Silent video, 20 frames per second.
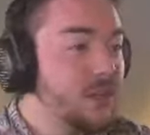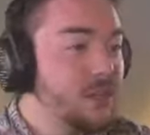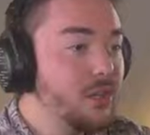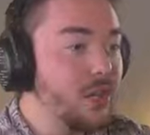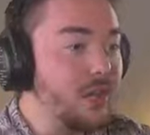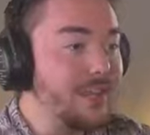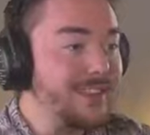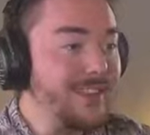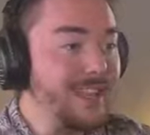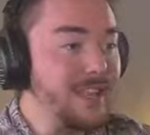
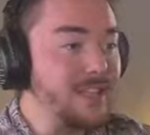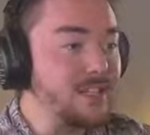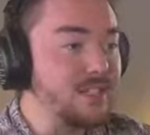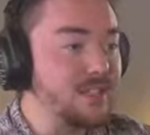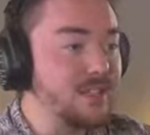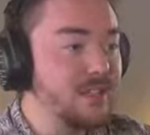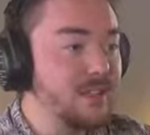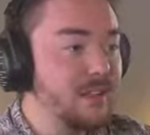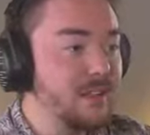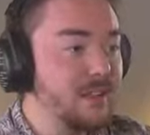Look at
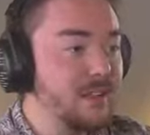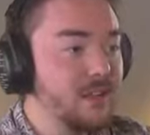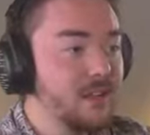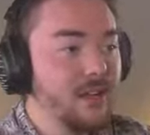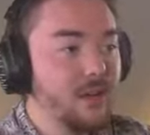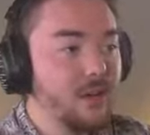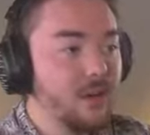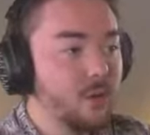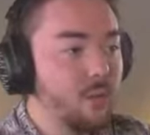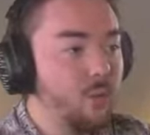this.
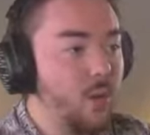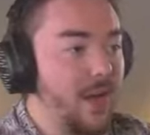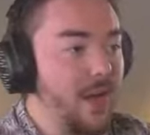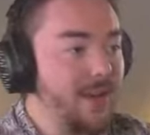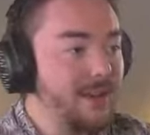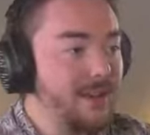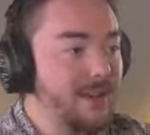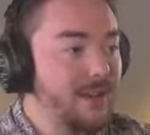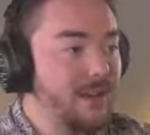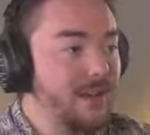What?
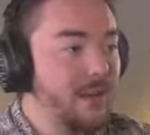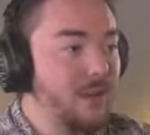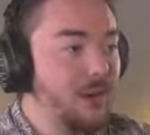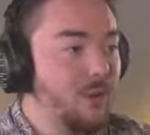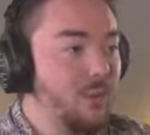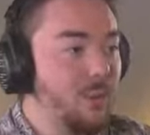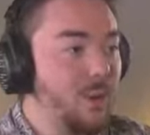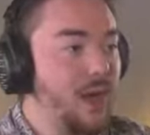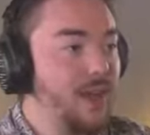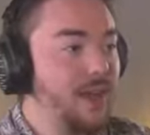Oh.
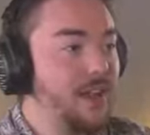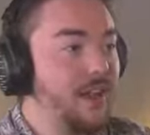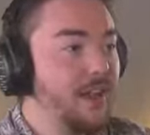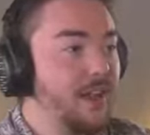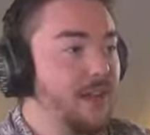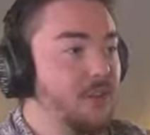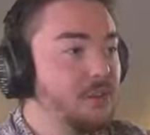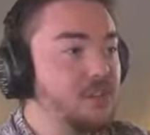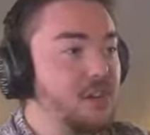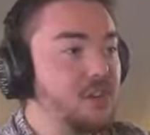What?
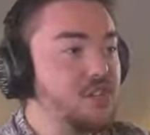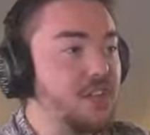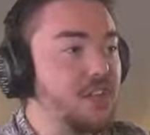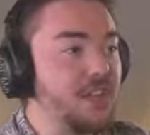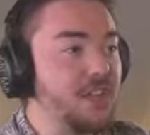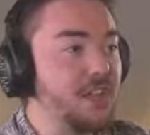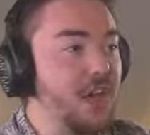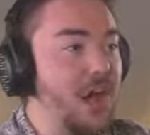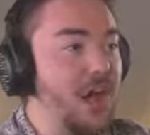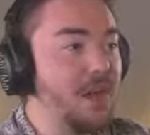There's a
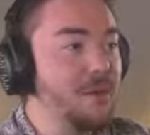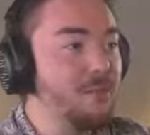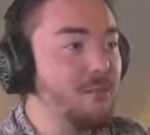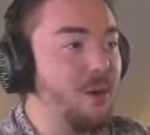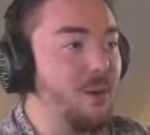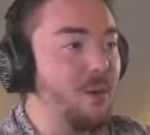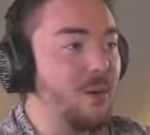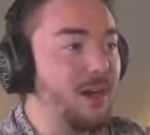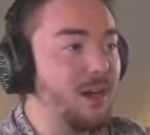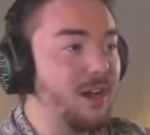
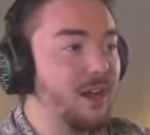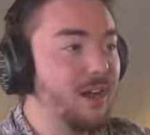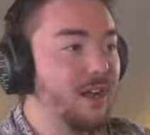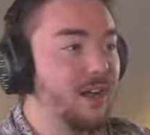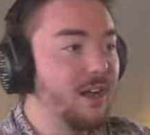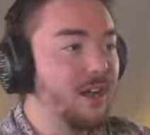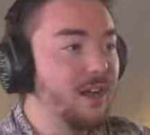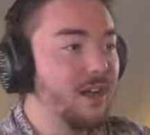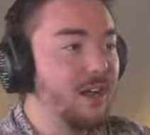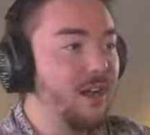lawnmower.
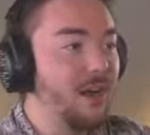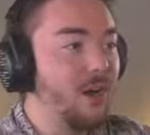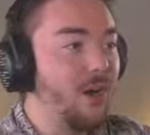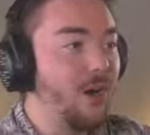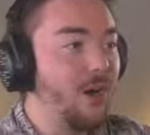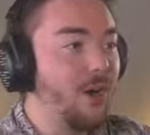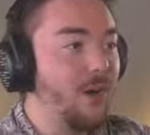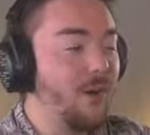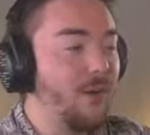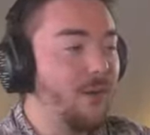
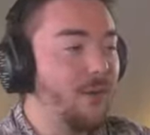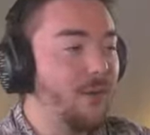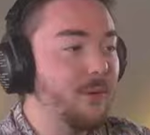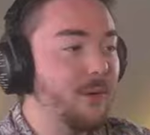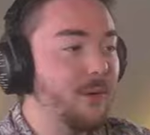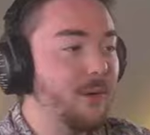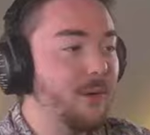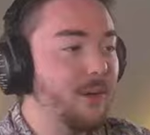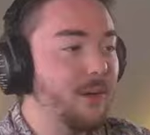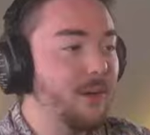I know
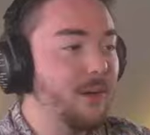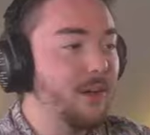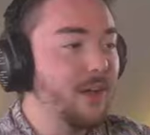what this